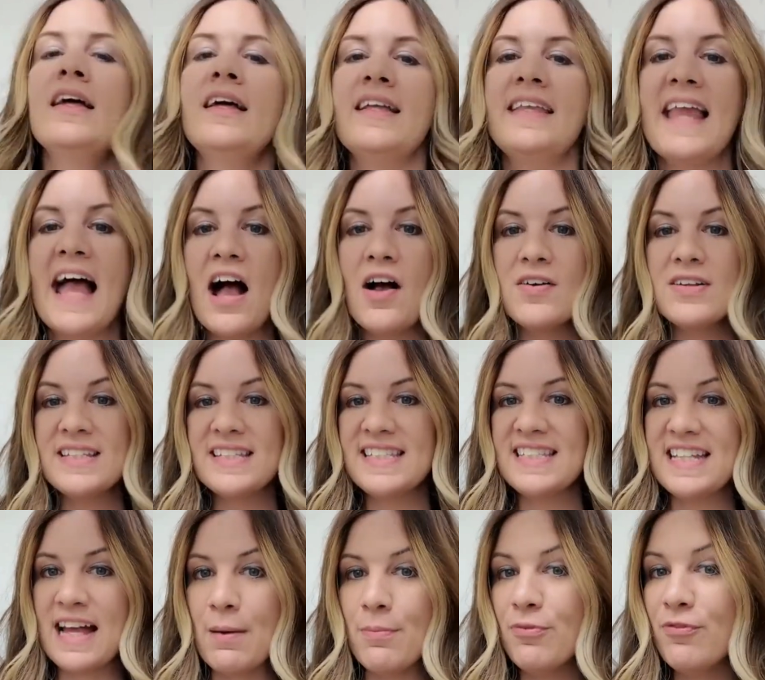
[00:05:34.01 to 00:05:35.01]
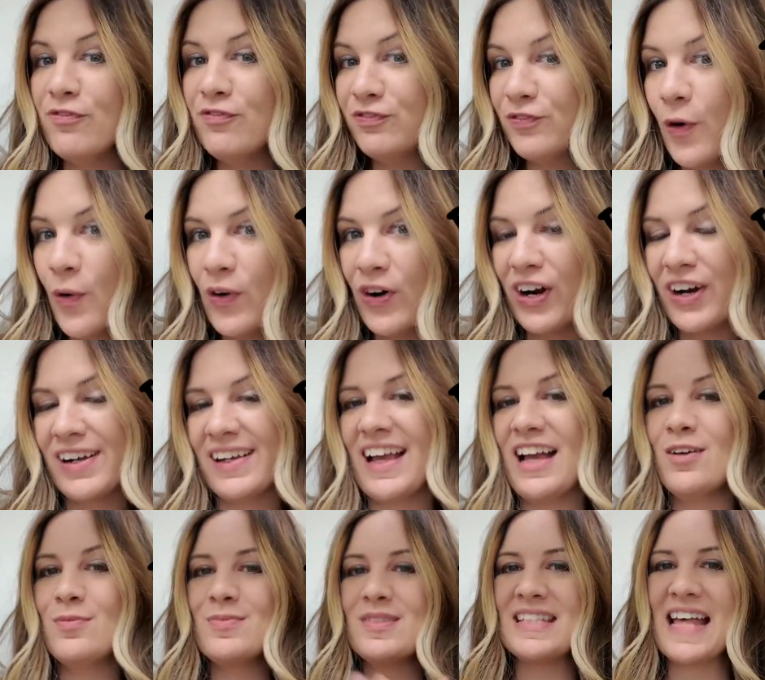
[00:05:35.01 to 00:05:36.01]
Now, step 4
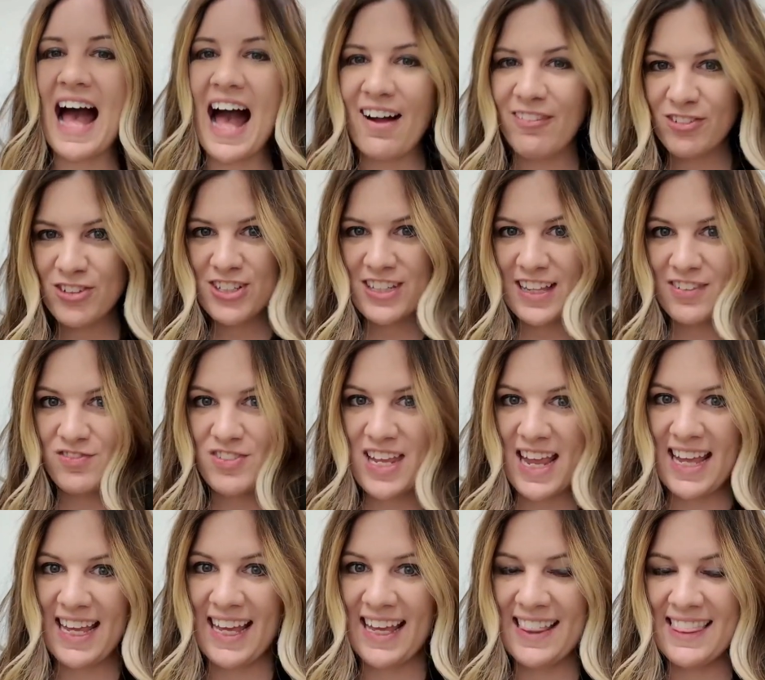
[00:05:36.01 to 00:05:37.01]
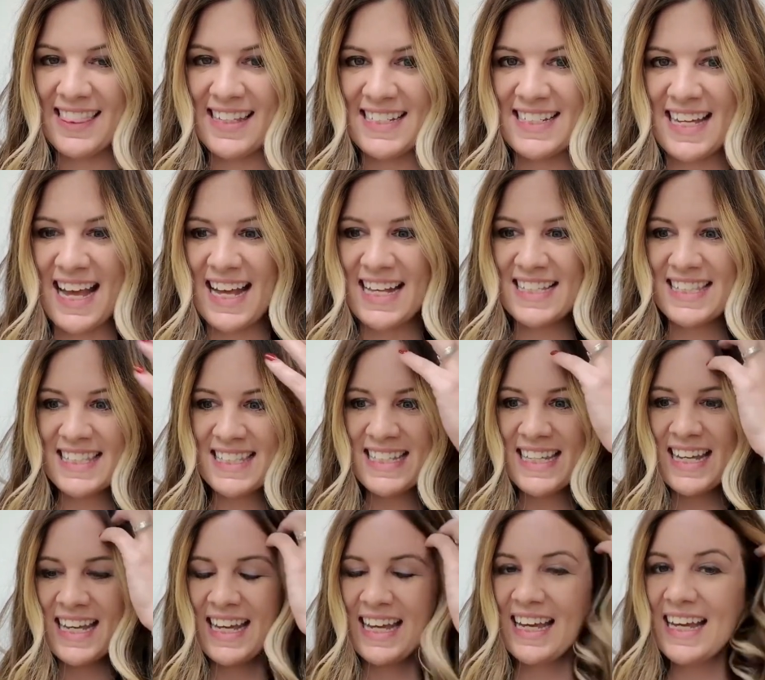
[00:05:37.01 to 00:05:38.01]
comes after they've taken the test.
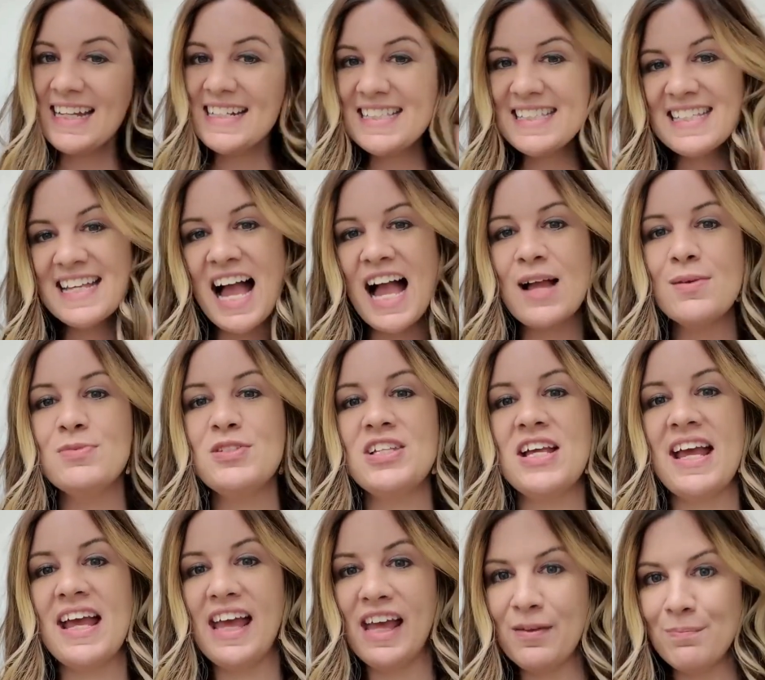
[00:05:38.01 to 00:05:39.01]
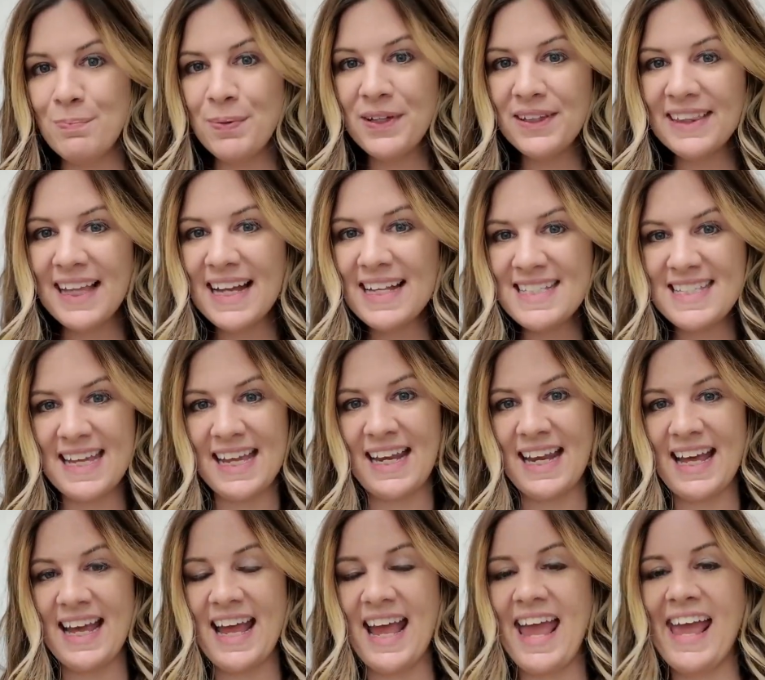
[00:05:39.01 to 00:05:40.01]
It's time to input that data
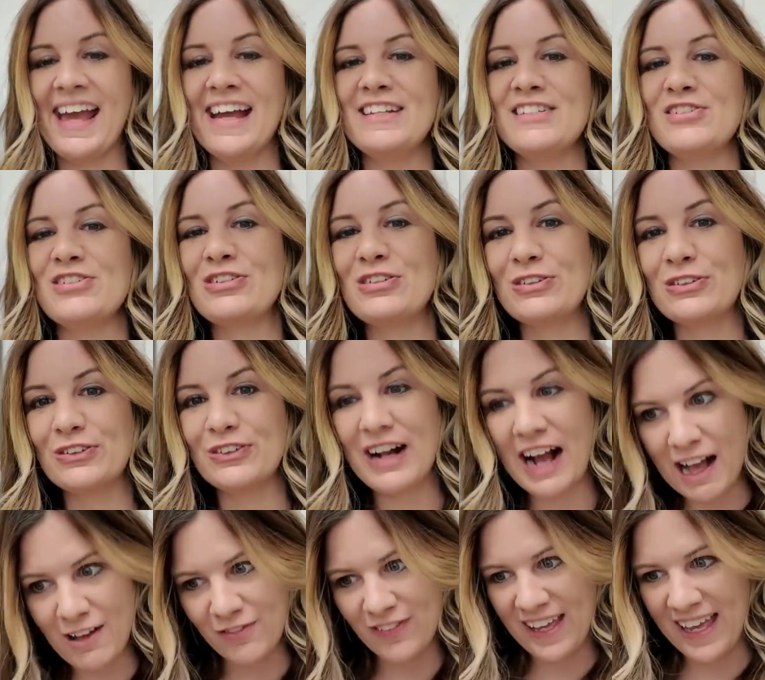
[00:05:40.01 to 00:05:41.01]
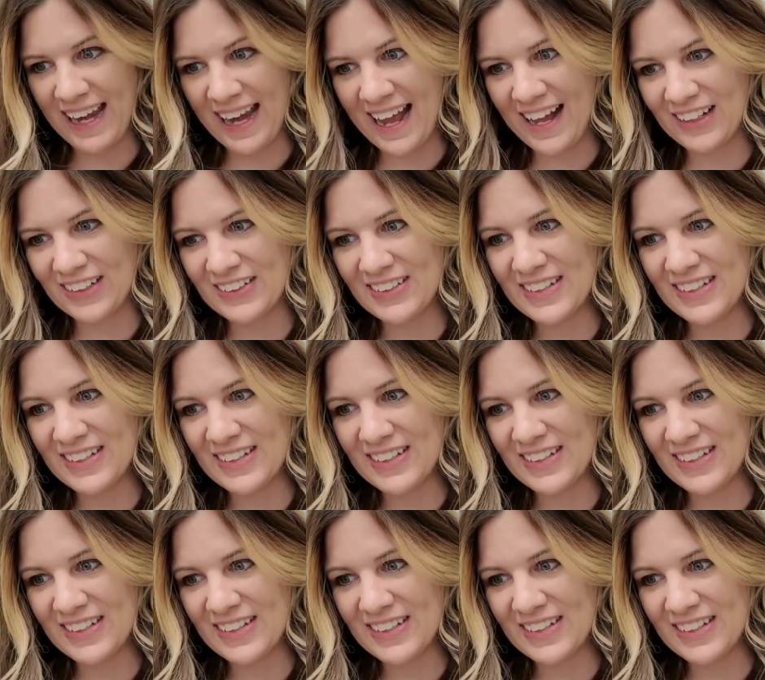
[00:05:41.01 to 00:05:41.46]
and graph it out.